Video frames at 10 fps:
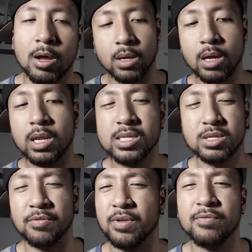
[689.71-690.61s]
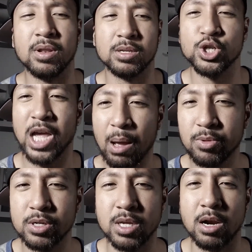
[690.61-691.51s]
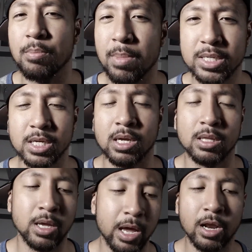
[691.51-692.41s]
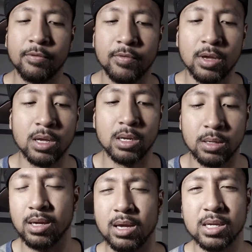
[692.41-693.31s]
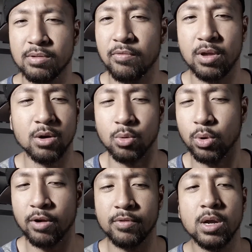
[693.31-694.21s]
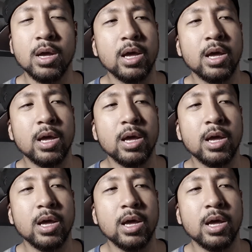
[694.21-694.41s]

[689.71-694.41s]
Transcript: a list of even chapters that are missing in the NIV and the ESV or whatever,